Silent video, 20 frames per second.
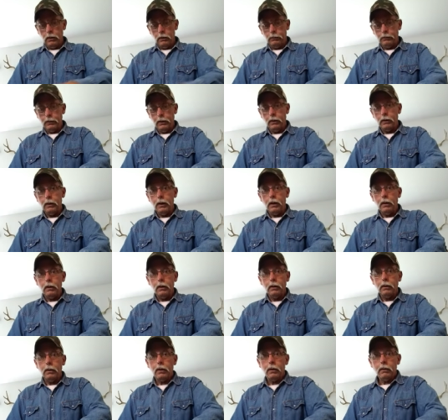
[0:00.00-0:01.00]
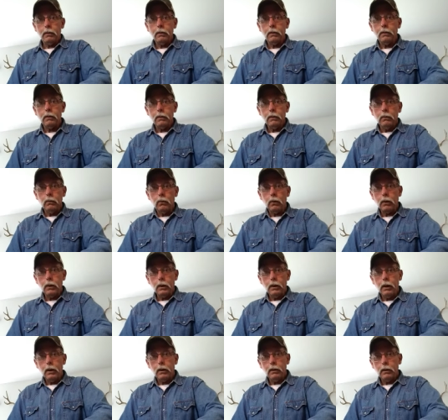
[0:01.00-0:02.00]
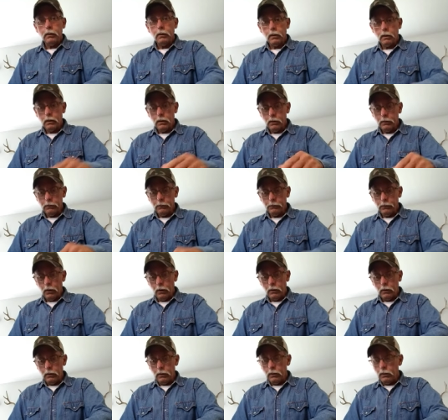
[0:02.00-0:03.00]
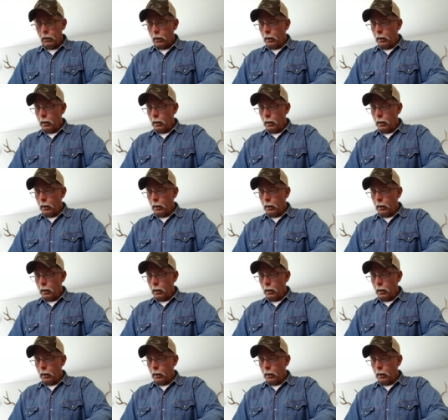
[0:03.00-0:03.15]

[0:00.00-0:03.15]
Set it down in there, work it down in there good and solid.